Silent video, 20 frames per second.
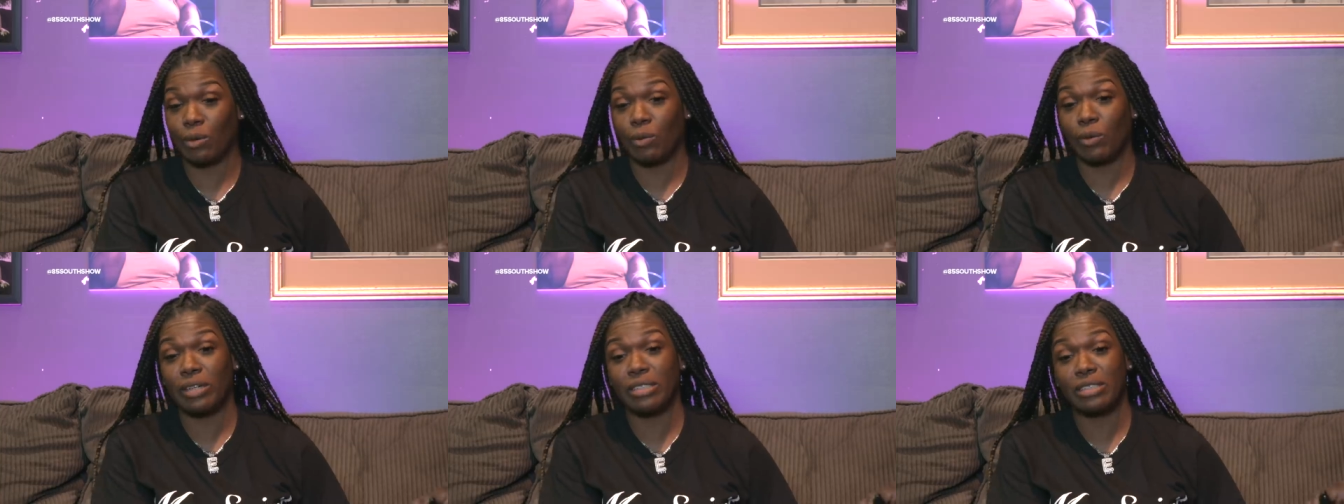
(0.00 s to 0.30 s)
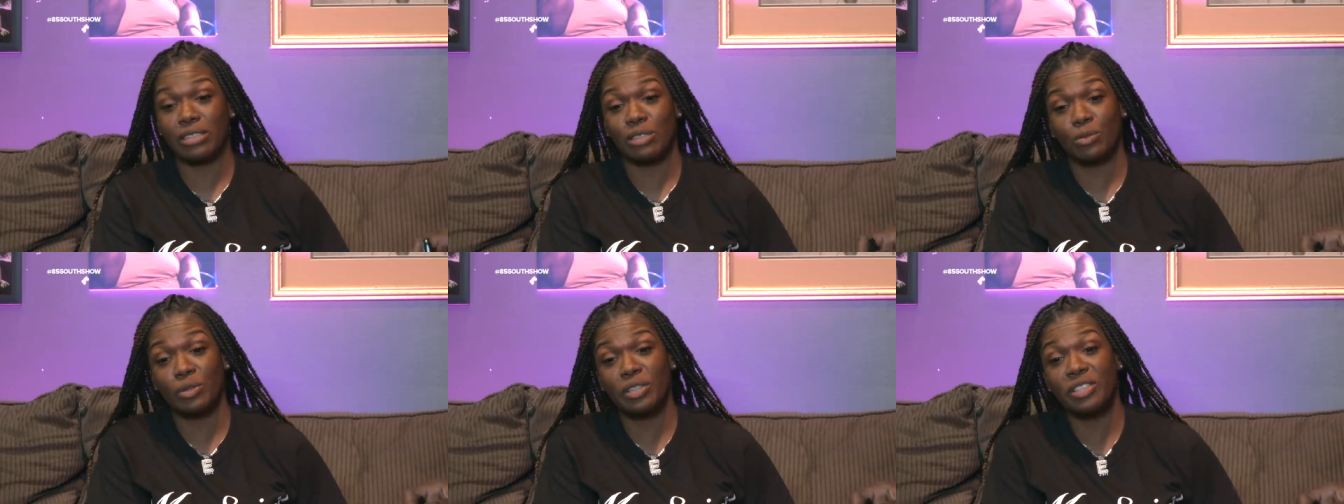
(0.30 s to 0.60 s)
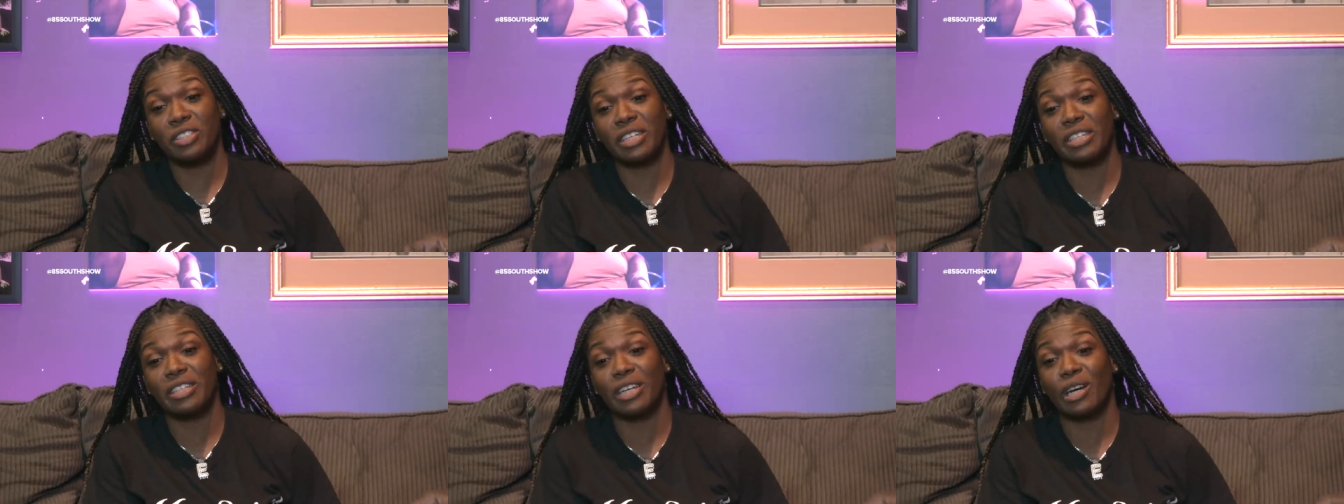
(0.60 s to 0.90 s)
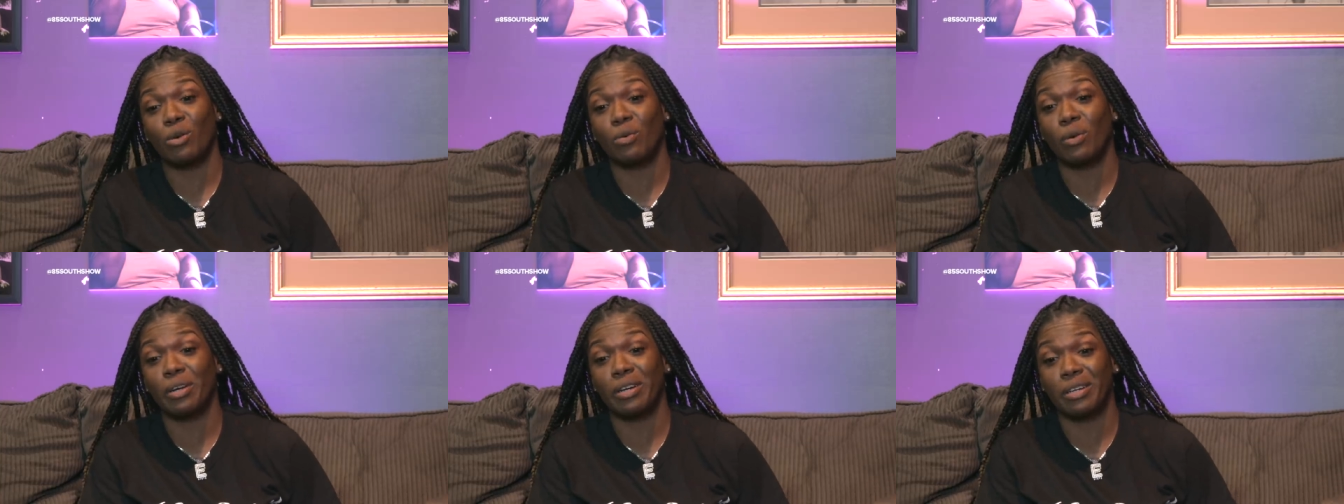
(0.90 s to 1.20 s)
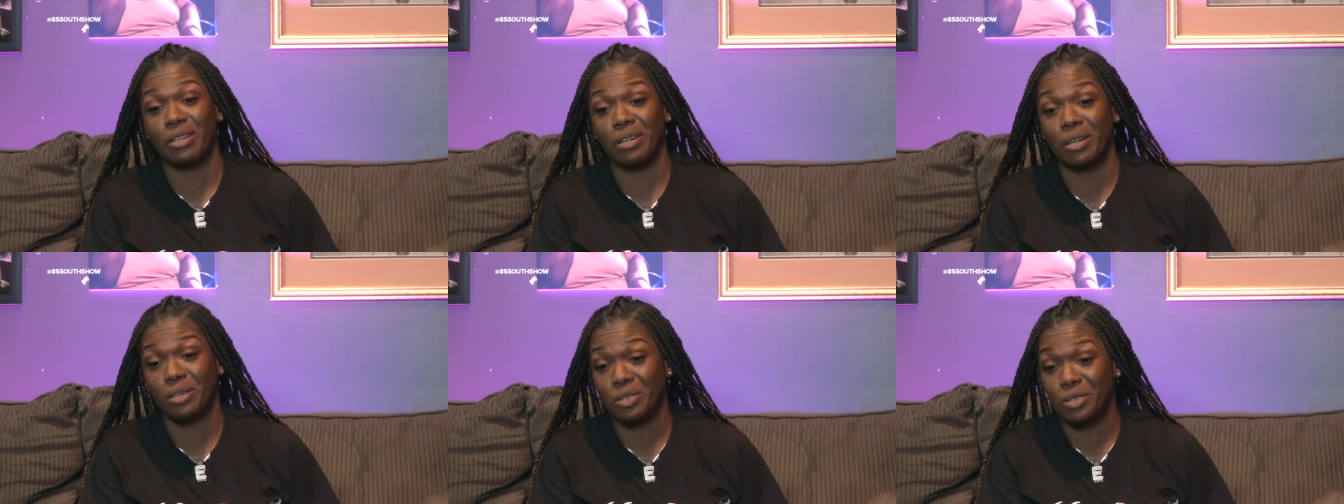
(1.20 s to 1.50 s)
of racism. We just now
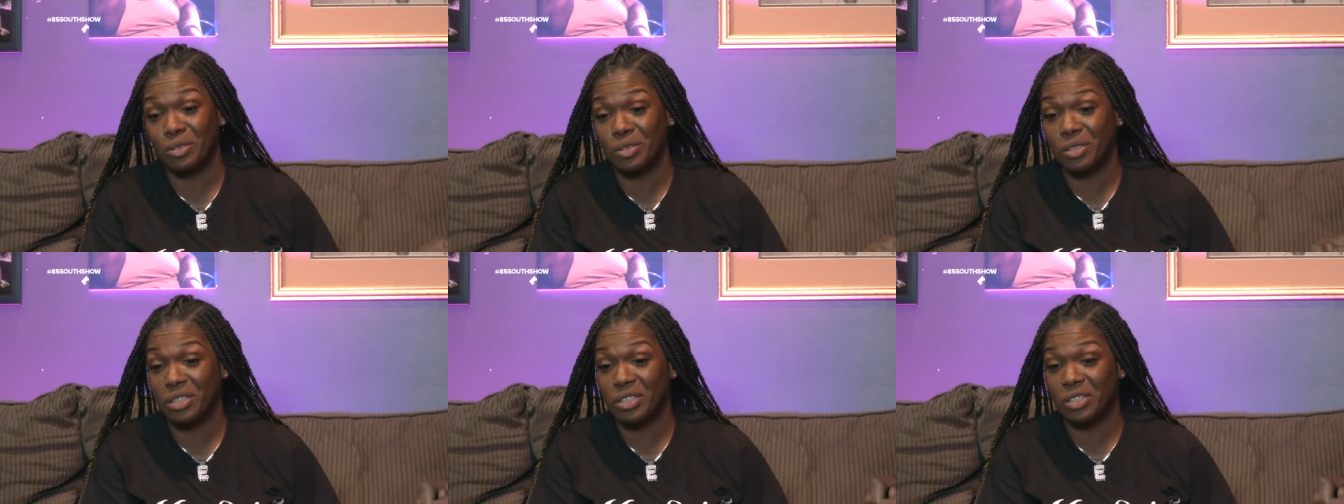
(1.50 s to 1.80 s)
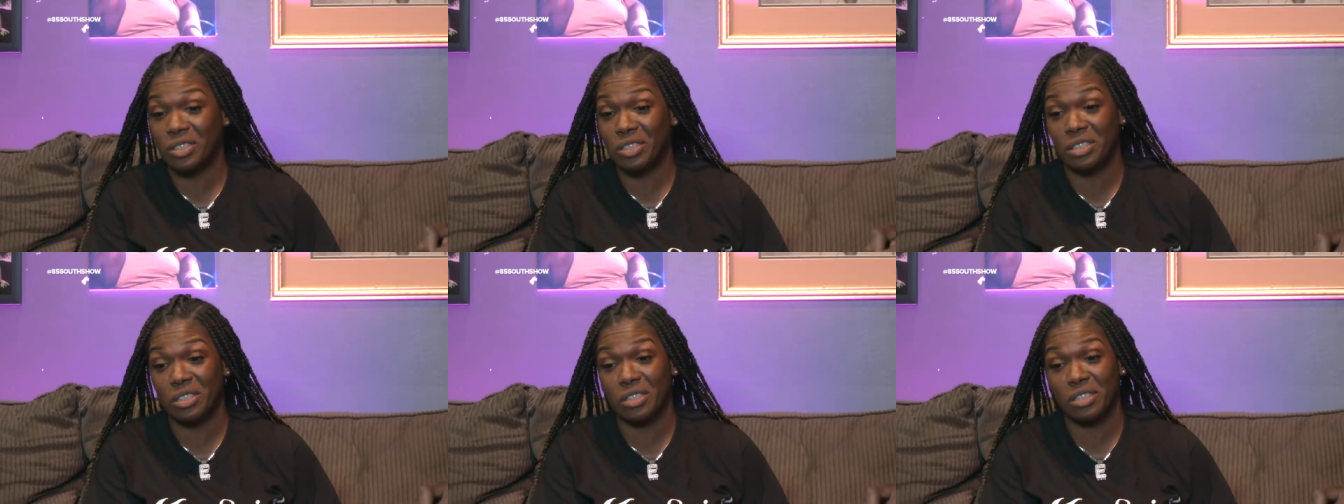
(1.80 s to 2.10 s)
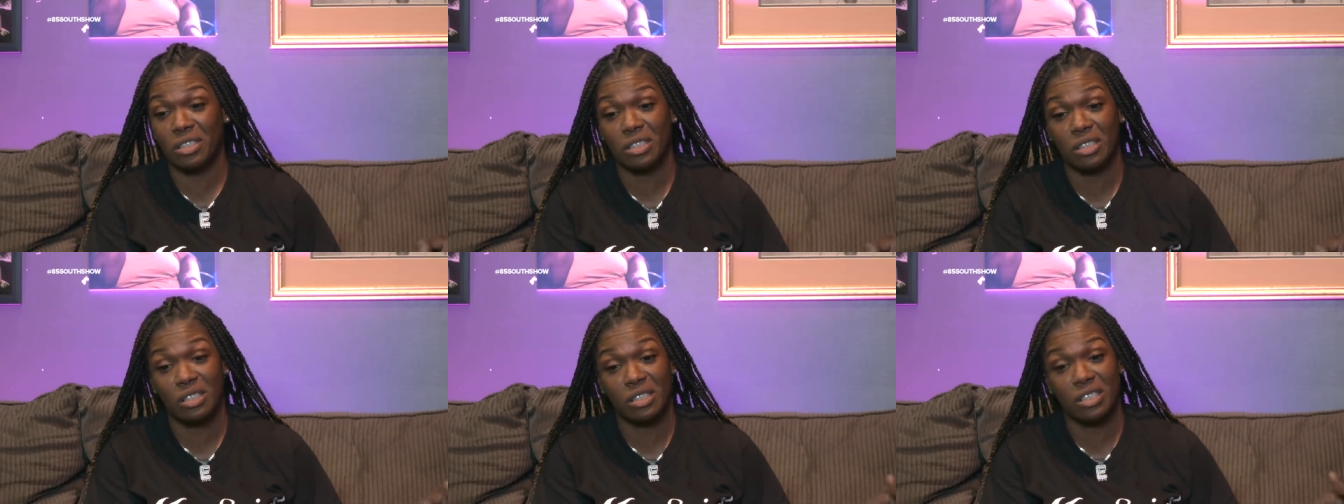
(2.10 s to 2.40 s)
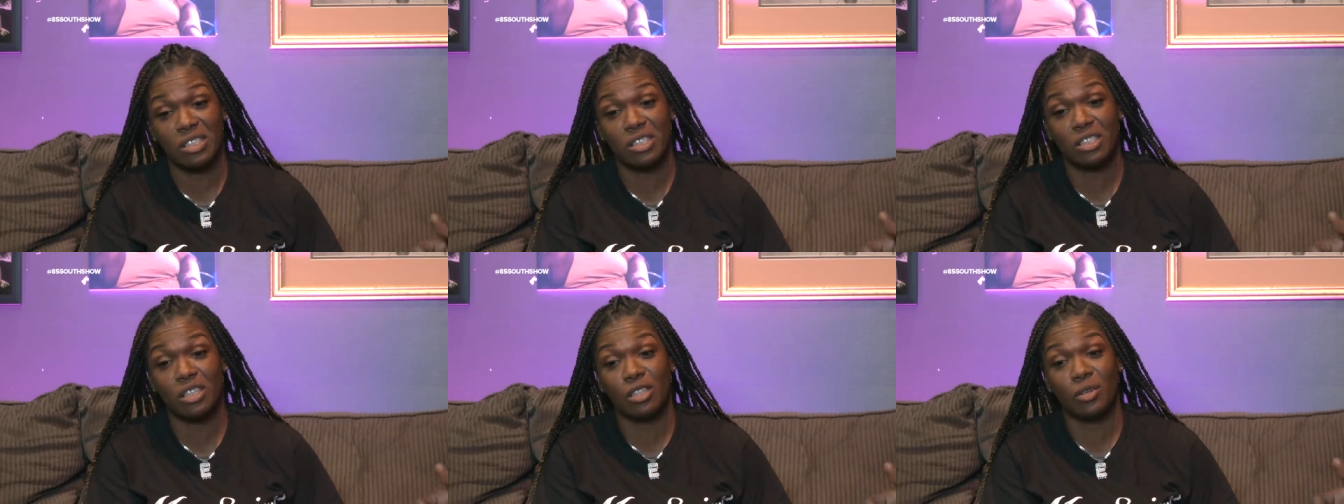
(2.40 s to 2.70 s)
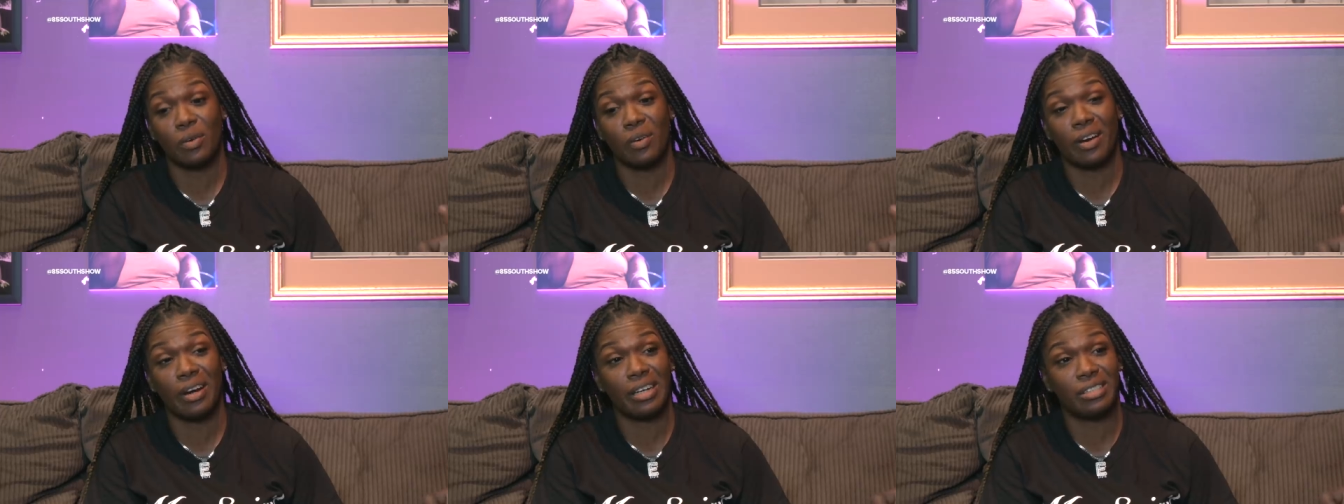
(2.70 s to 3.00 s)
waking up to this shit. This
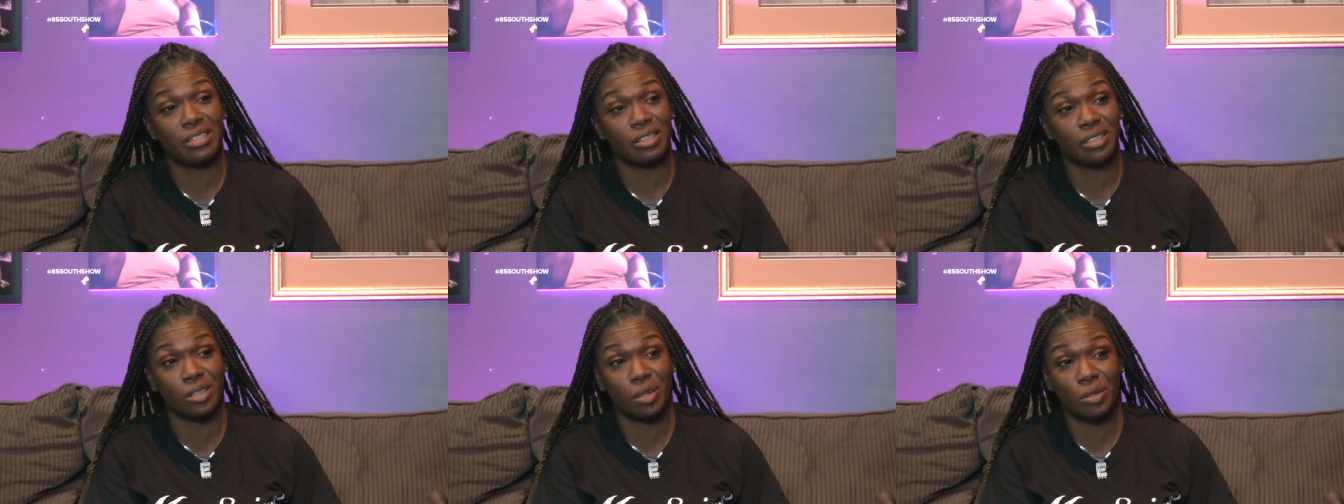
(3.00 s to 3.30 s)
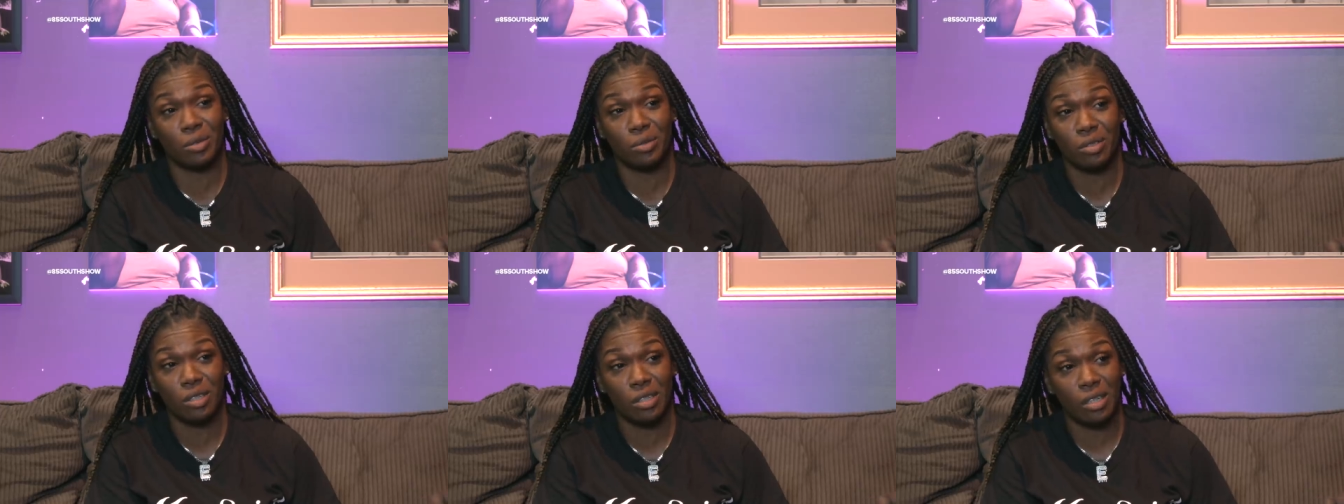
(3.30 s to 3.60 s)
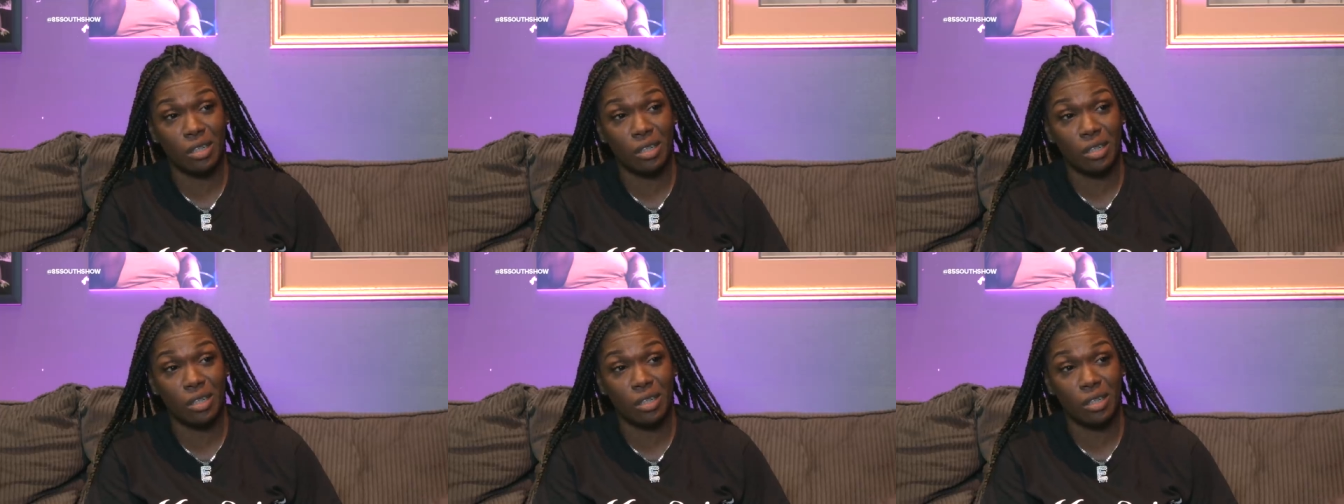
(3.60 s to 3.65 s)
shit crazy though